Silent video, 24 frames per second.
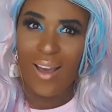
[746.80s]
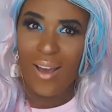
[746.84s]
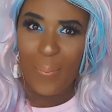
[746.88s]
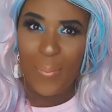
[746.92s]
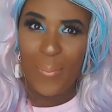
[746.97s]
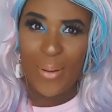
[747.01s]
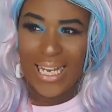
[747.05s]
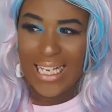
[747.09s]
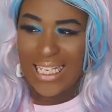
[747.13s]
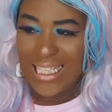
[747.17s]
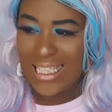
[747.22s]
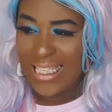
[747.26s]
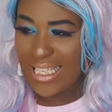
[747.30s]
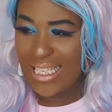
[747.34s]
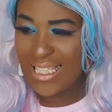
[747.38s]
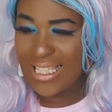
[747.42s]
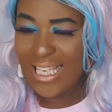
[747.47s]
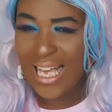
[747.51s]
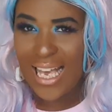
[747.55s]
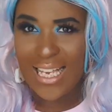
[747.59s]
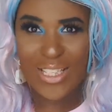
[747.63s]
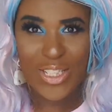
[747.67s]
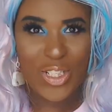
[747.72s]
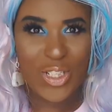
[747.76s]
We hit
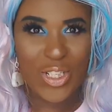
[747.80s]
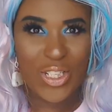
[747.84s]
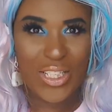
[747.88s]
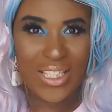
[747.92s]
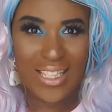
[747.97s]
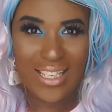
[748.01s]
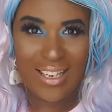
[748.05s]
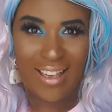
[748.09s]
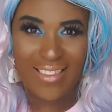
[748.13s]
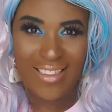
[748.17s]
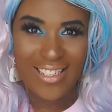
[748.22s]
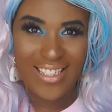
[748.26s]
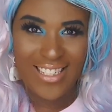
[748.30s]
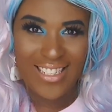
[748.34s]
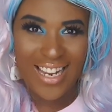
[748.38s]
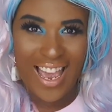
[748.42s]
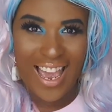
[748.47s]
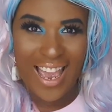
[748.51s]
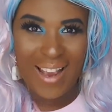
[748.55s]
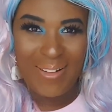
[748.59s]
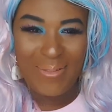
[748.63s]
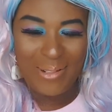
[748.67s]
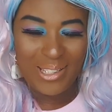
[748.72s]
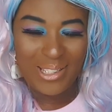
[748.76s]
6,000 just the other
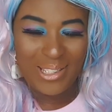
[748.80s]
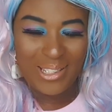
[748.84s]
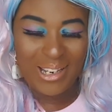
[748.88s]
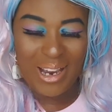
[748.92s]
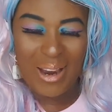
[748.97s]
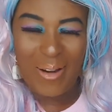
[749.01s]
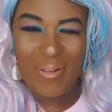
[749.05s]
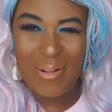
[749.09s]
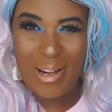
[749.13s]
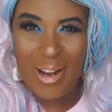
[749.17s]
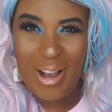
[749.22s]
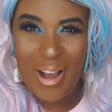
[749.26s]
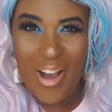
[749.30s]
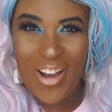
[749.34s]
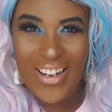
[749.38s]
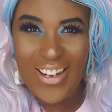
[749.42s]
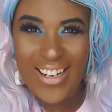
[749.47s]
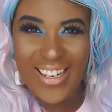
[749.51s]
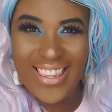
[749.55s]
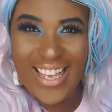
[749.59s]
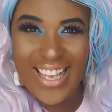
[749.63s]
day. What's going on?